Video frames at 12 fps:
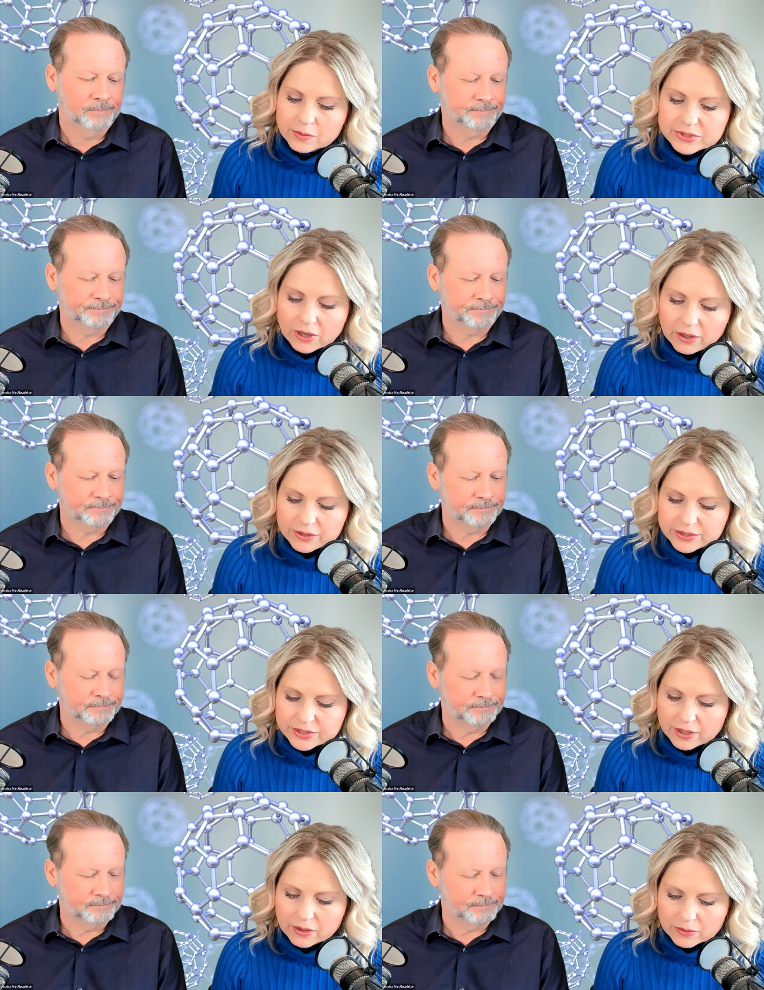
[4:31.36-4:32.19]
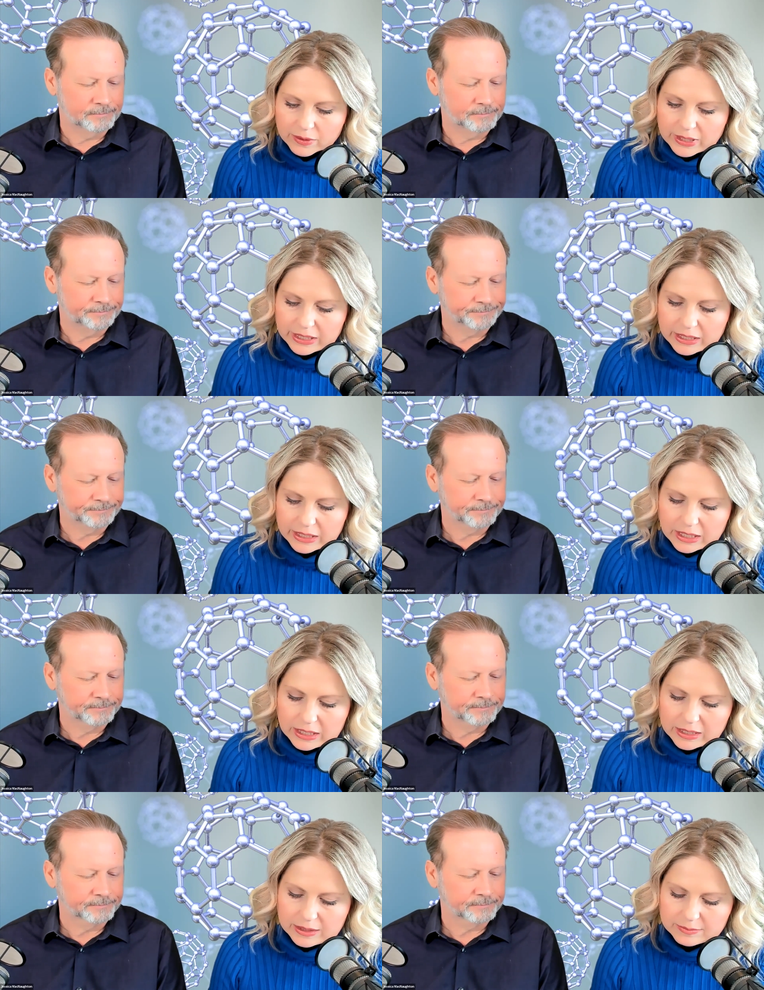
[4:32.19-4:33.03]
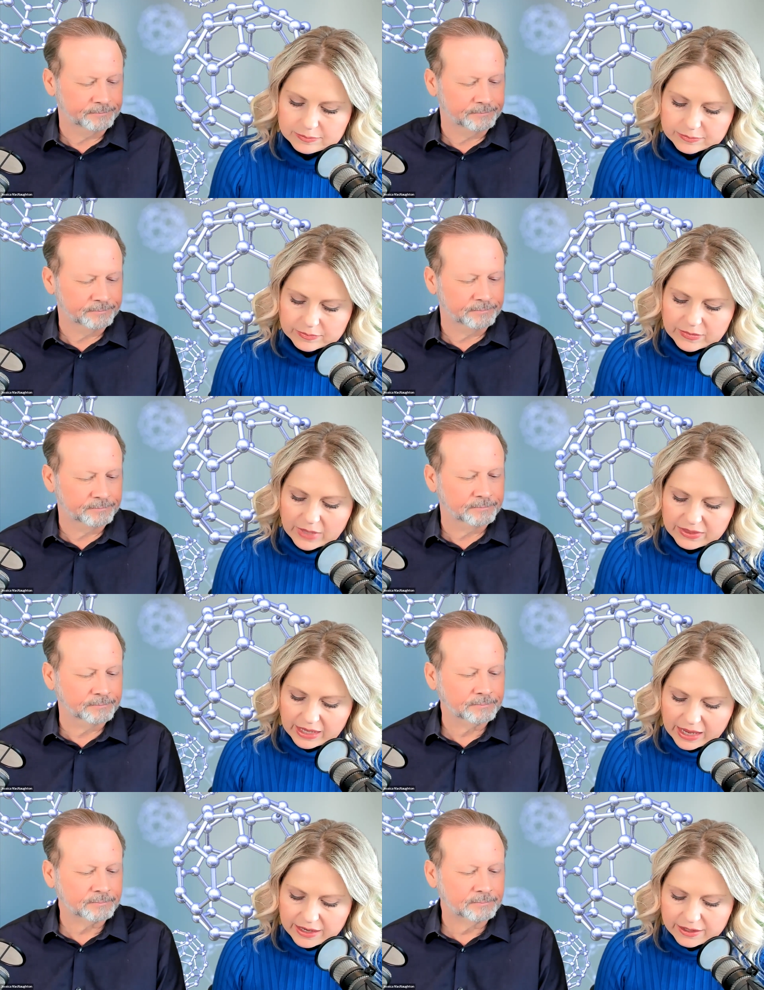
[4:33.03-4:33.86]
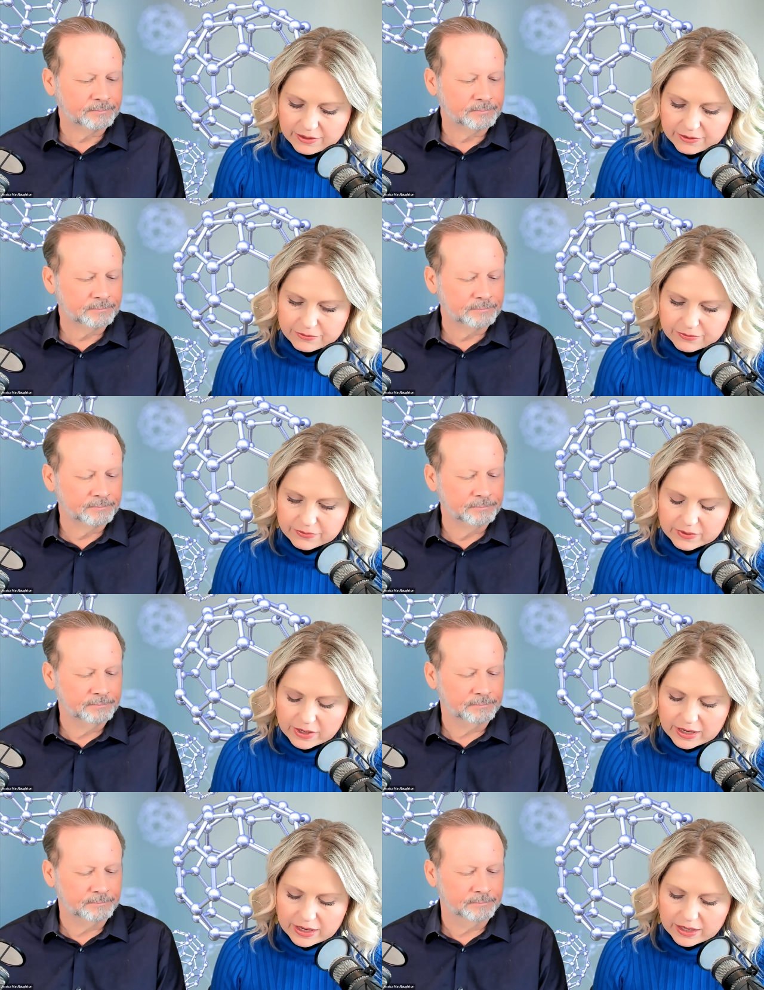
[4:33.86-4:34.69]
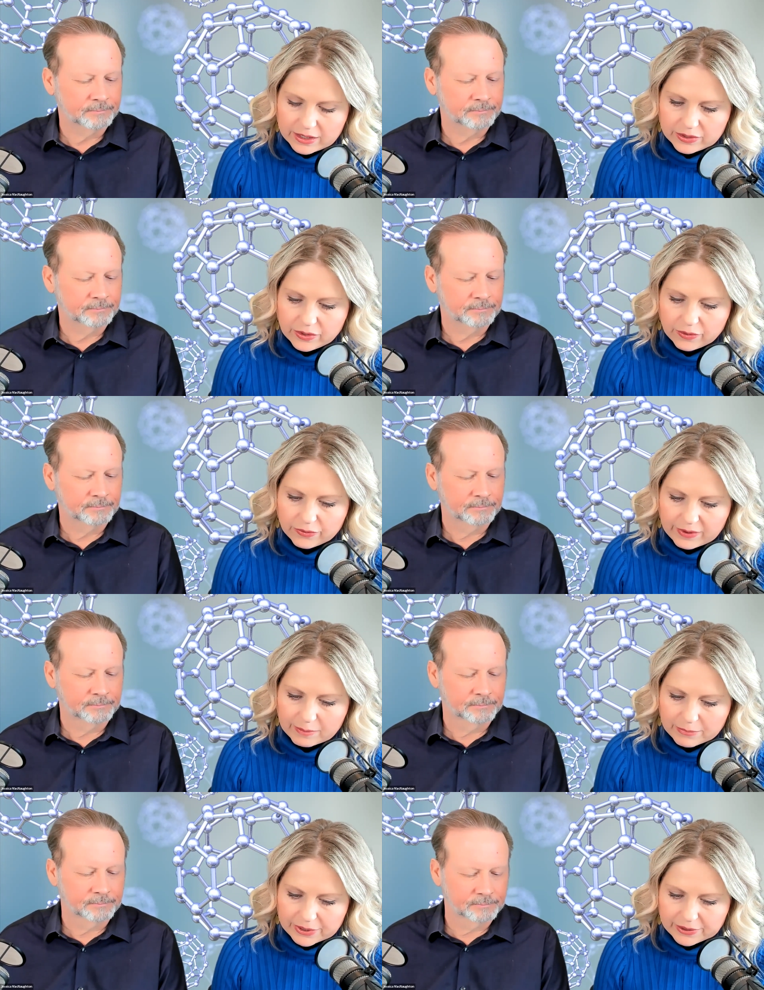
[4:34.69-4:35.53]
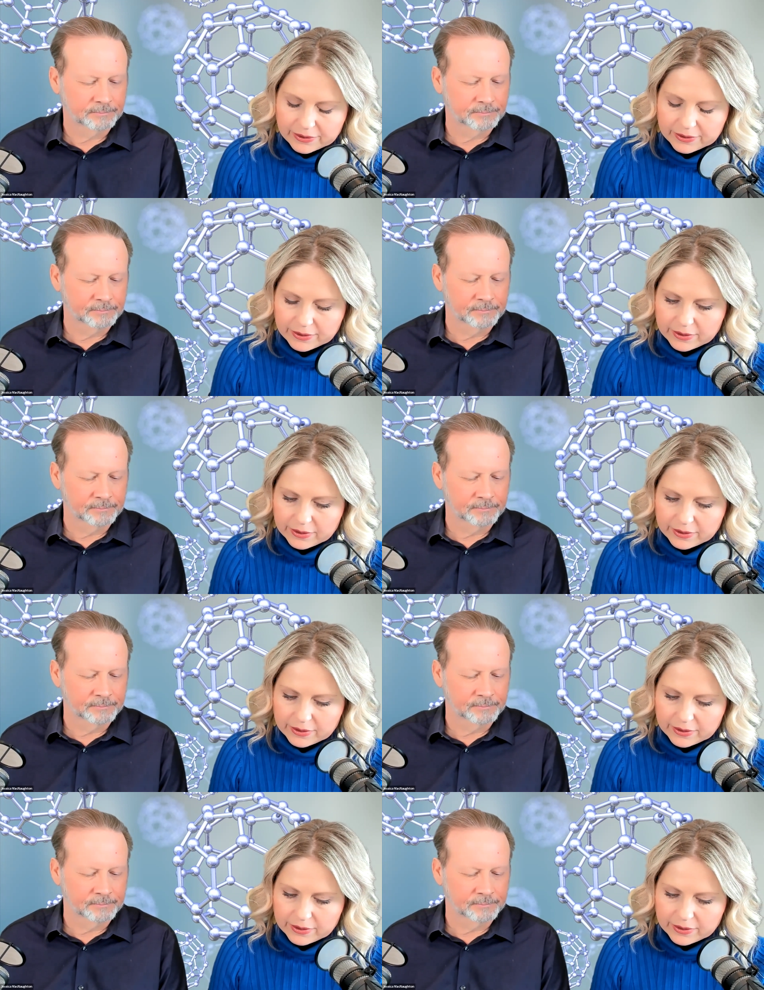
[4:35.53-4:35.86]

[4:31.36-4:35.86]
Speaker 1: there was also in um, at the end of uh, November.